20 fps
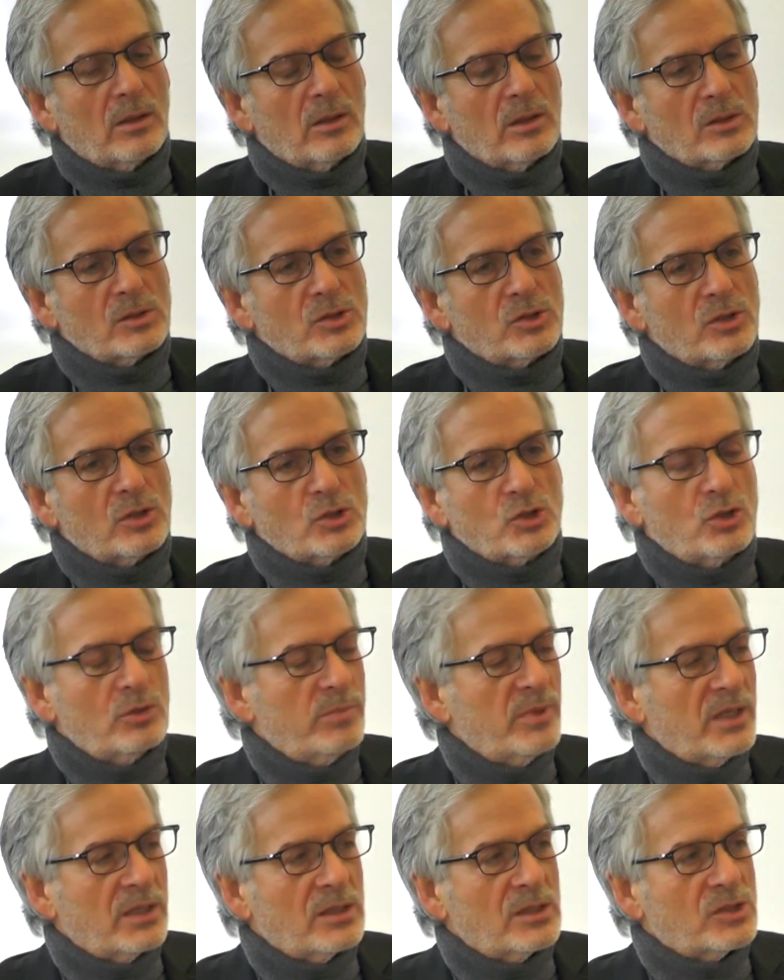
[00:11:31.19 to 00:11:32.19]
there
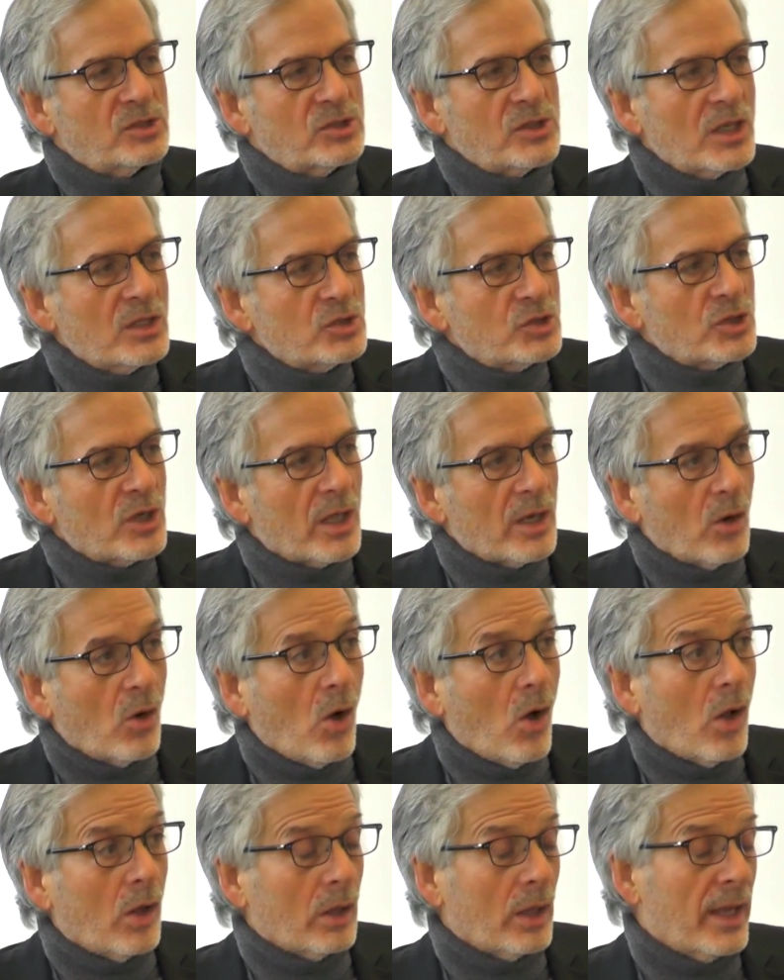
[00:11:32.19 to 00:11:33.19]
should be a distinction at
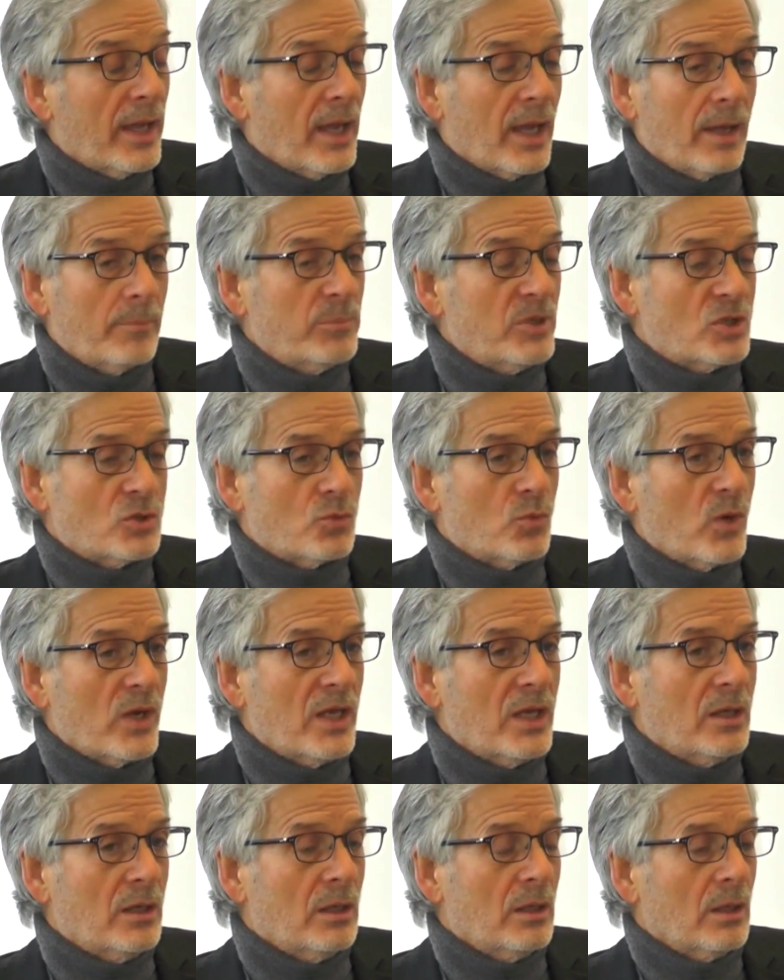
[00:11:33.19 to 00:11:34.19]
all
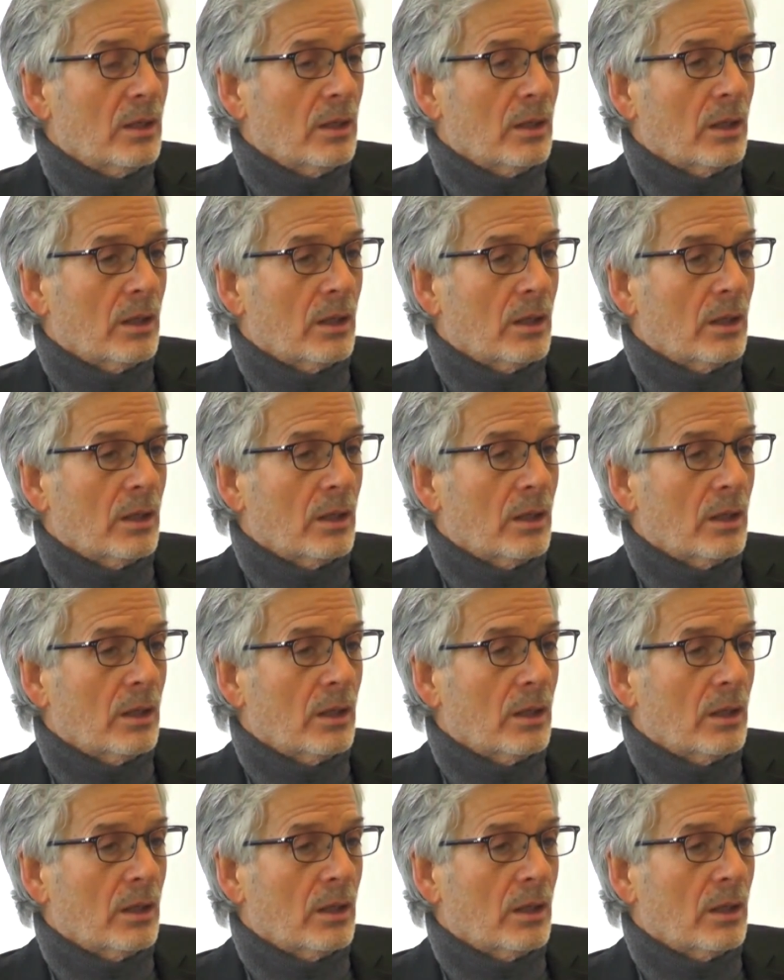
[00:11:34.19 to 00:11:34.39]
between